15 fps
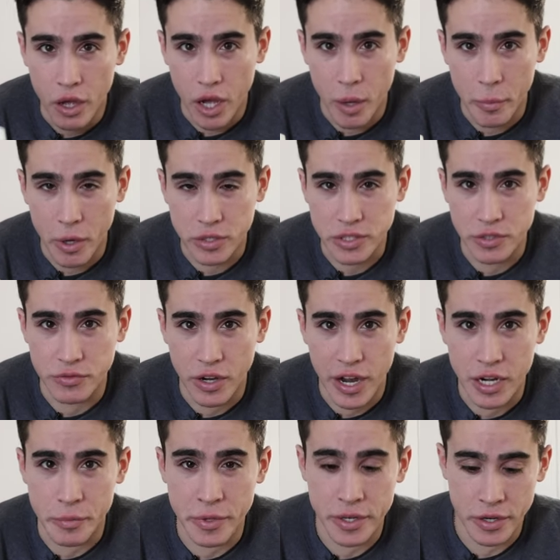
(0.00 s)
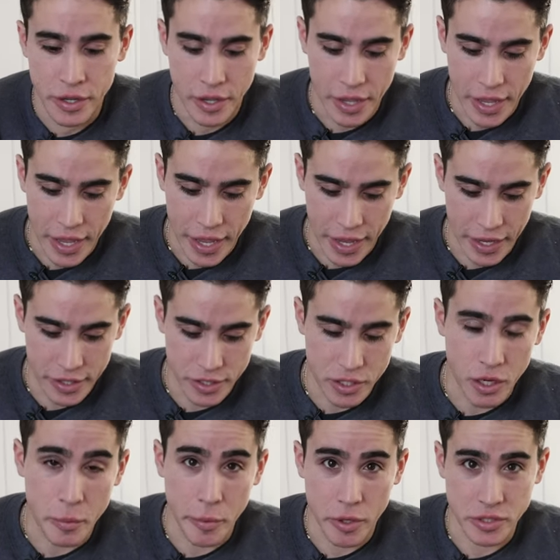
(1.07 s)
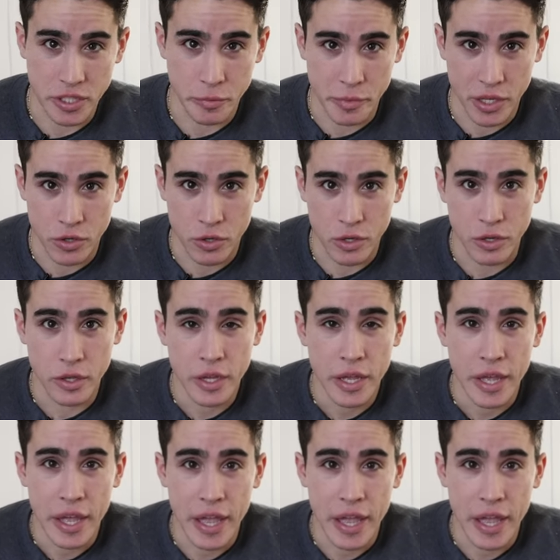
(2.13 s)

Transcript: a multivitamin and a multi-mineral,